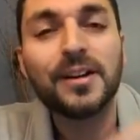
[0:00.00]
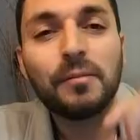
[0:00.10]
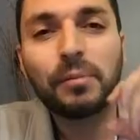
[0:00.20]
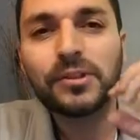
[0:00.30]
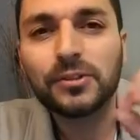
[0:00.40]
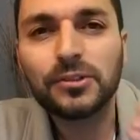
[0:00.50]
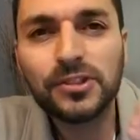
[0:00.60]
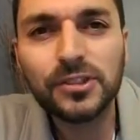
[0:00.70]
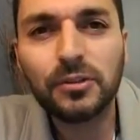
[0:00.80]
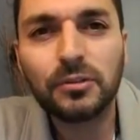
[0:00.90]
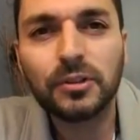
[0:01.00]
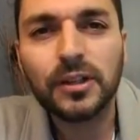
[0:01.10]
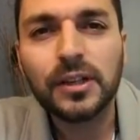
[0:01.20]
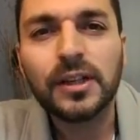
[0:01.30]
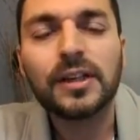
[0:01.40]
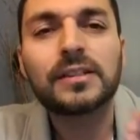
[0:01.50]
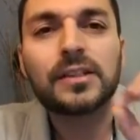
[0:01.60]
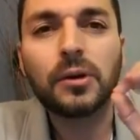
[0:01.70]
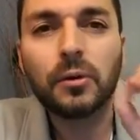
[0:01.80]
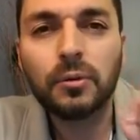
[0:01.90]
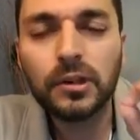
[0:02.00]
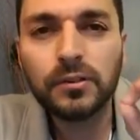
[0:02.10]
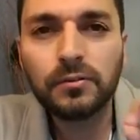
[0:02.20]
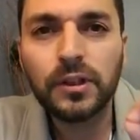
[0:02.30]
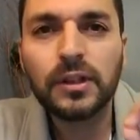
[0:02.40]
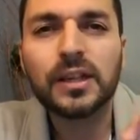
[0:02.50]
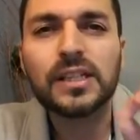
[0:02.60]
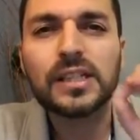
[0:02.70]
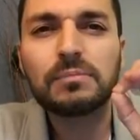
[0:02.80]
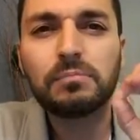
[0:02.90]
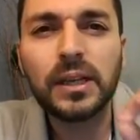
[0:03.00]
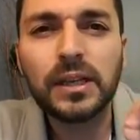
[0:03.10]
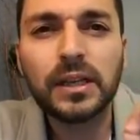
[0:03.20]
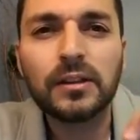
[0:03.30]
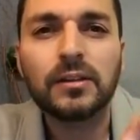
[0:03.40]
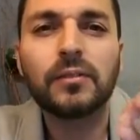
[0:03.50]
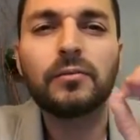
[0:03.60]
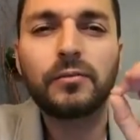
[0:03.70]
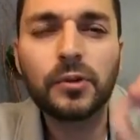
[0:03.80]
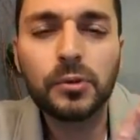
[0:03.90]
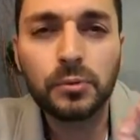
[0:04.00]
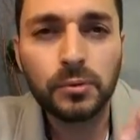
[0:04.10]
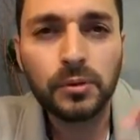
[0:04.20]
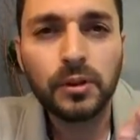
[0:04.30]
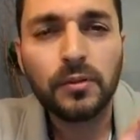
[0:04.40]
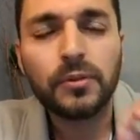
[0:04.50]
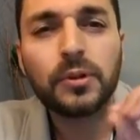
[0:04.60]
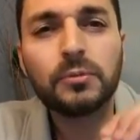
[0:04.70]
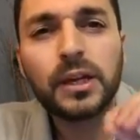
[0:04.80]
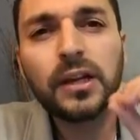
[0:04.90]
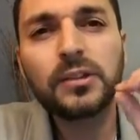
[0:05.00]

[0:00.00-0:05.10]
but your soul is the only thing that is speaking the really